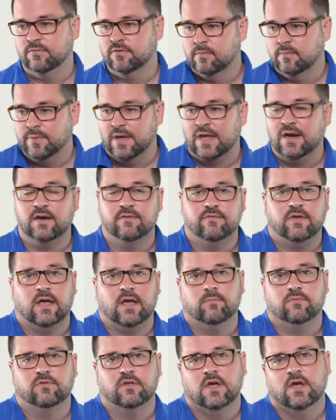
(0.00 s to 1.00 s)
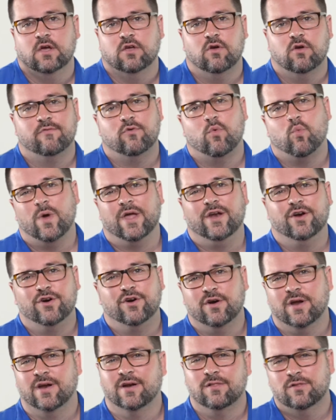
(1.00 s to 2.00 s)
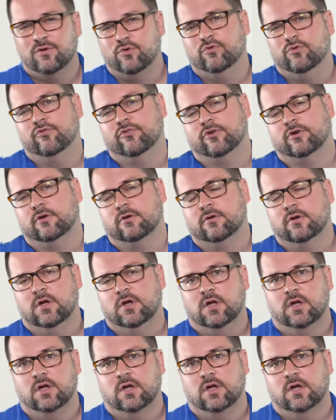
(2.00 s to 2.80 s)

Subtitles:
Competitive games, you have a winner and a loser.